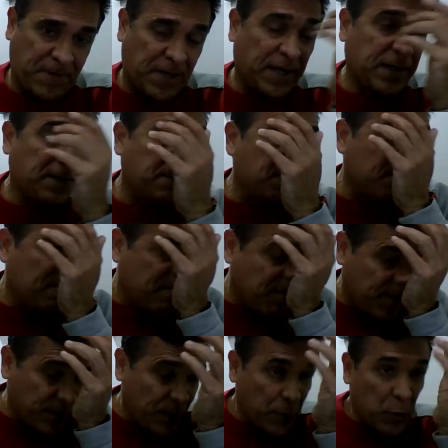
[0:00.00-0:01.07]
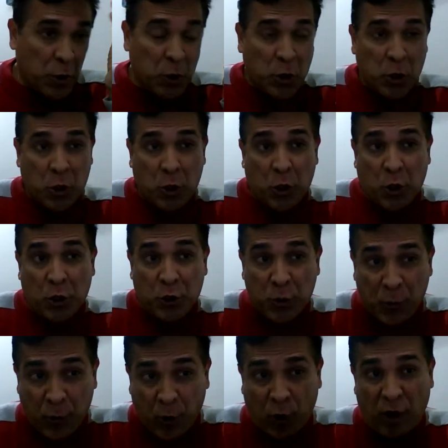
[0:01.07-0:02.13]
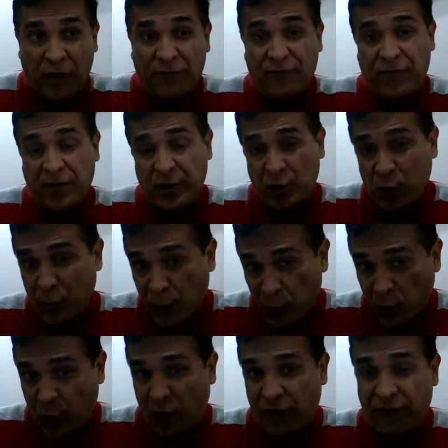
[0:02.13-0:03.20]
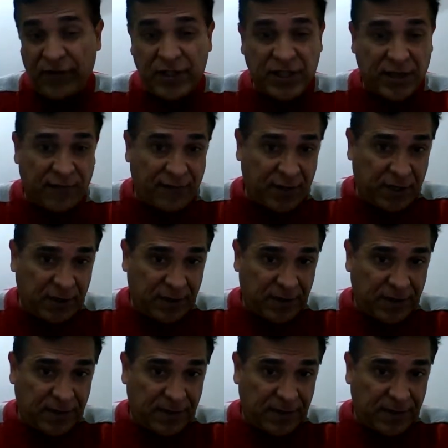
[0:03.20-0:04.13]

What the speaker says: Right? You broke off with someone,